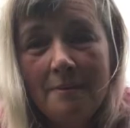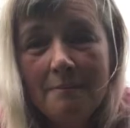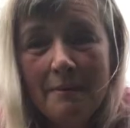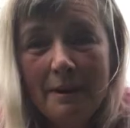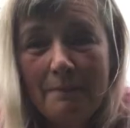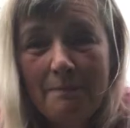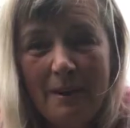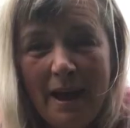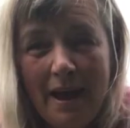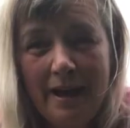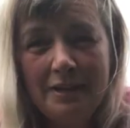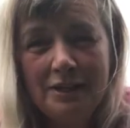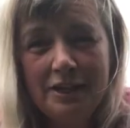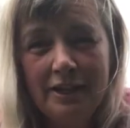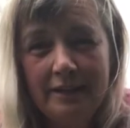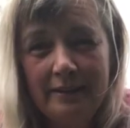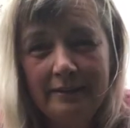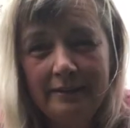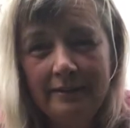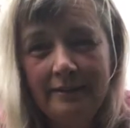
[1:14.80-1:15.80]
my
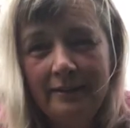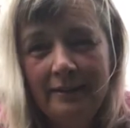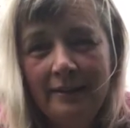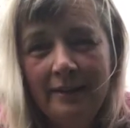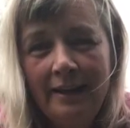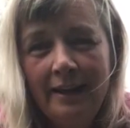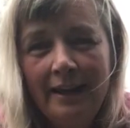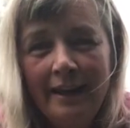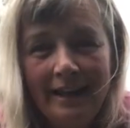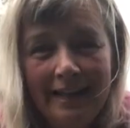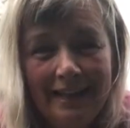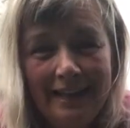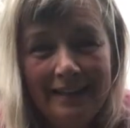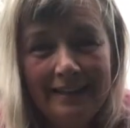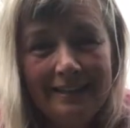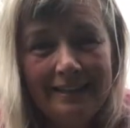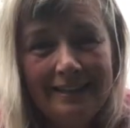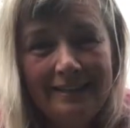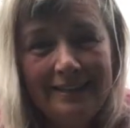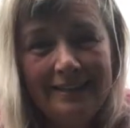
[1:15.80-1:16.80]
passion
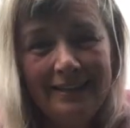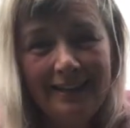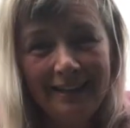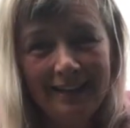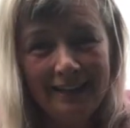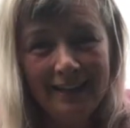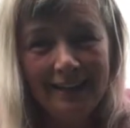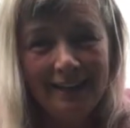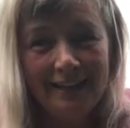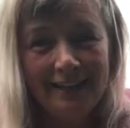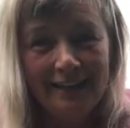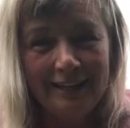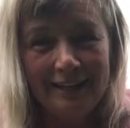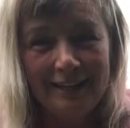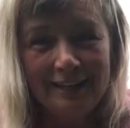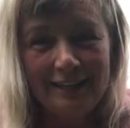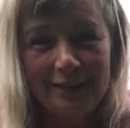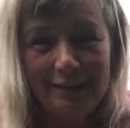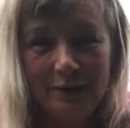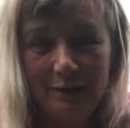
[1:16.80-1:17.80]
is
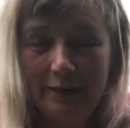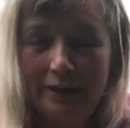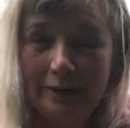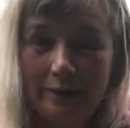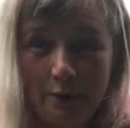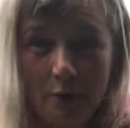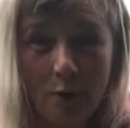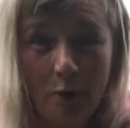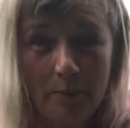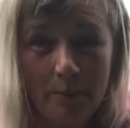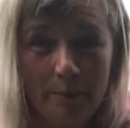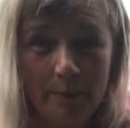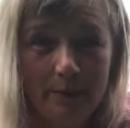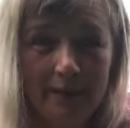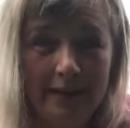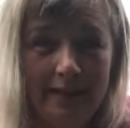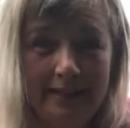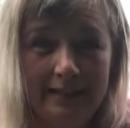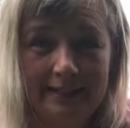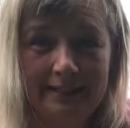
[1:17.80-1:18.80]
to
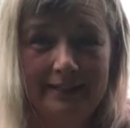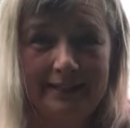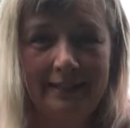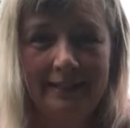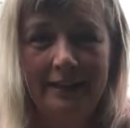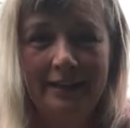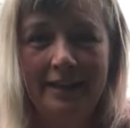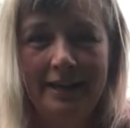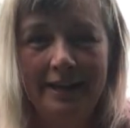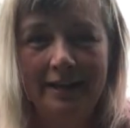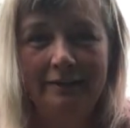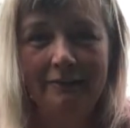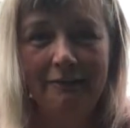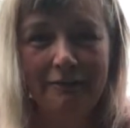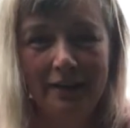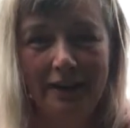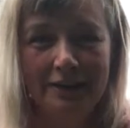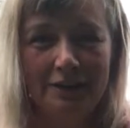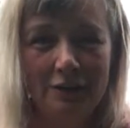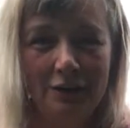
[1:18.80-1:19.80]
incorporate
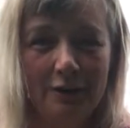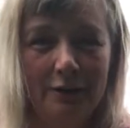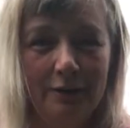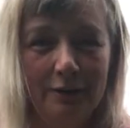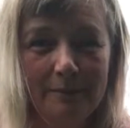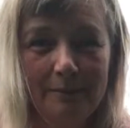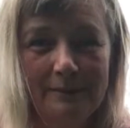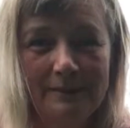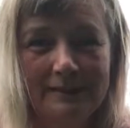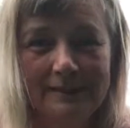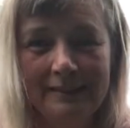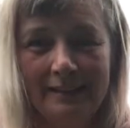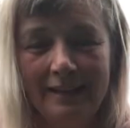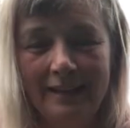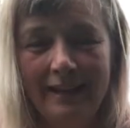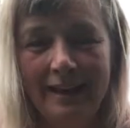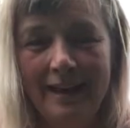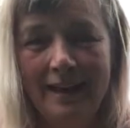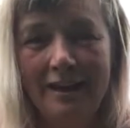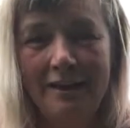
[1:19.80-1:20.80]
fresh herbs,
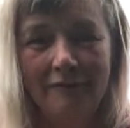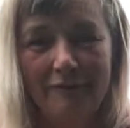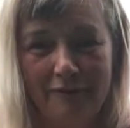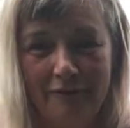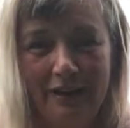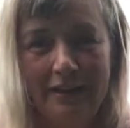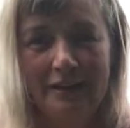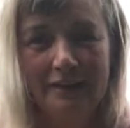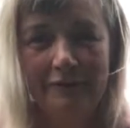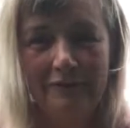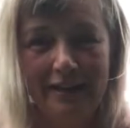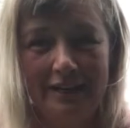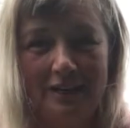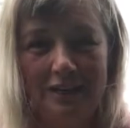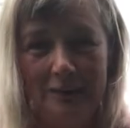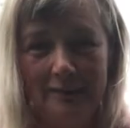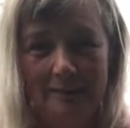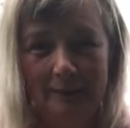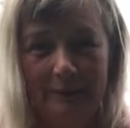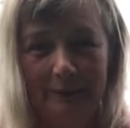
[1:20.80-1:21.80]
fresh
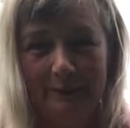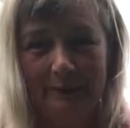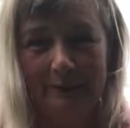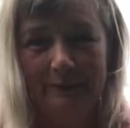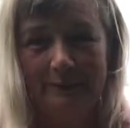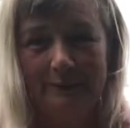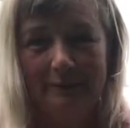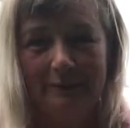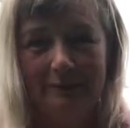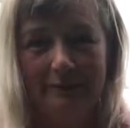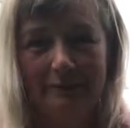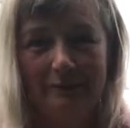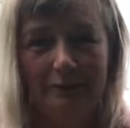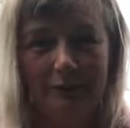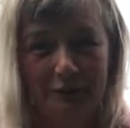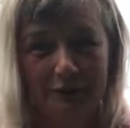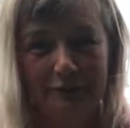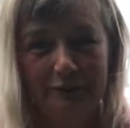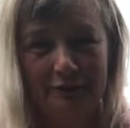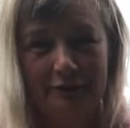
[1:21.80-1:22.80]
vegetables,
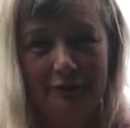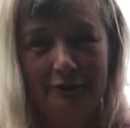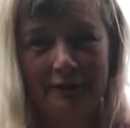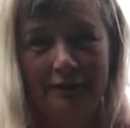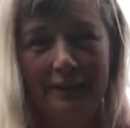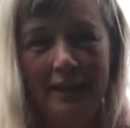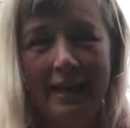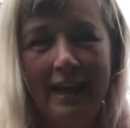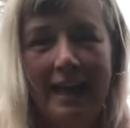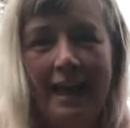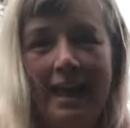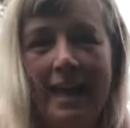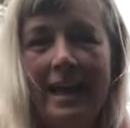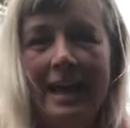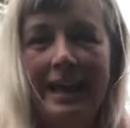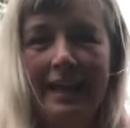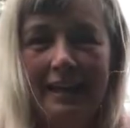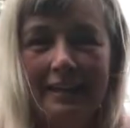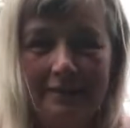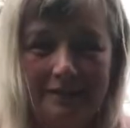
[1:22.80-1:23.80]
fruit
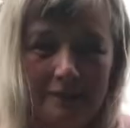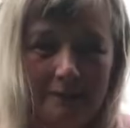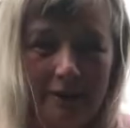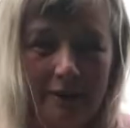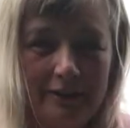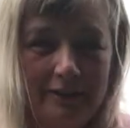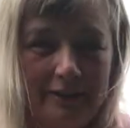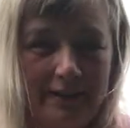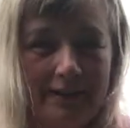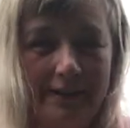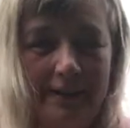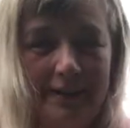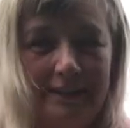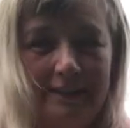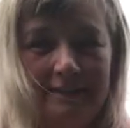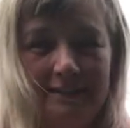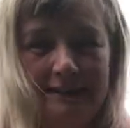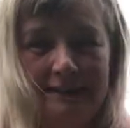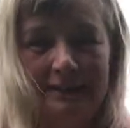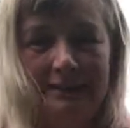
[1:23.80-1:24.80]
into our
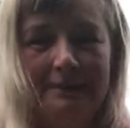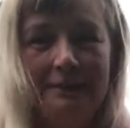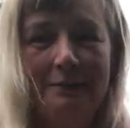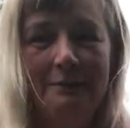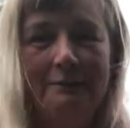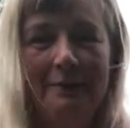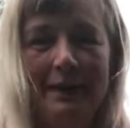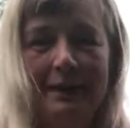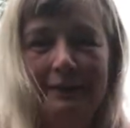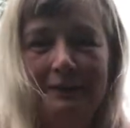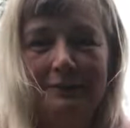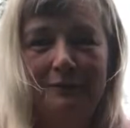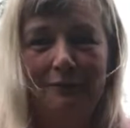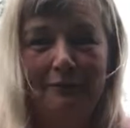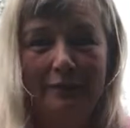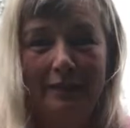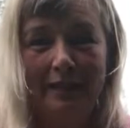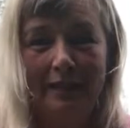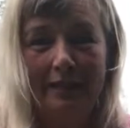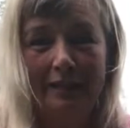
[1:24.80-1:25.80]
diet to make us
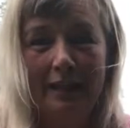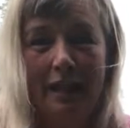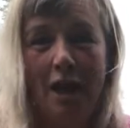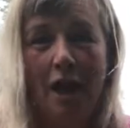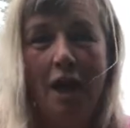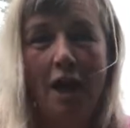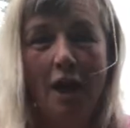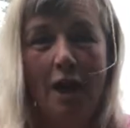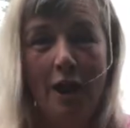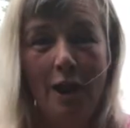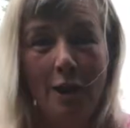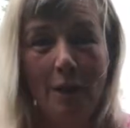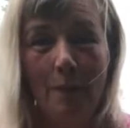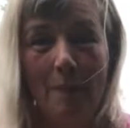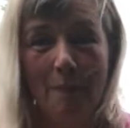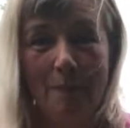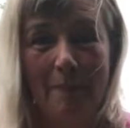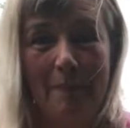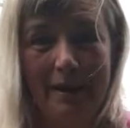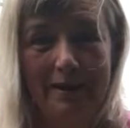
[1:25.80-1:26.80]
feel a lot
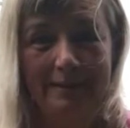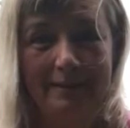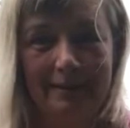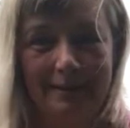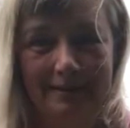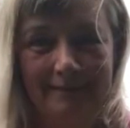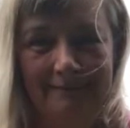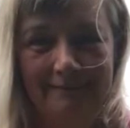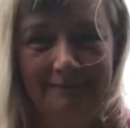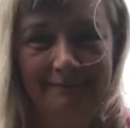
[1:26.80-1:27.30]
better.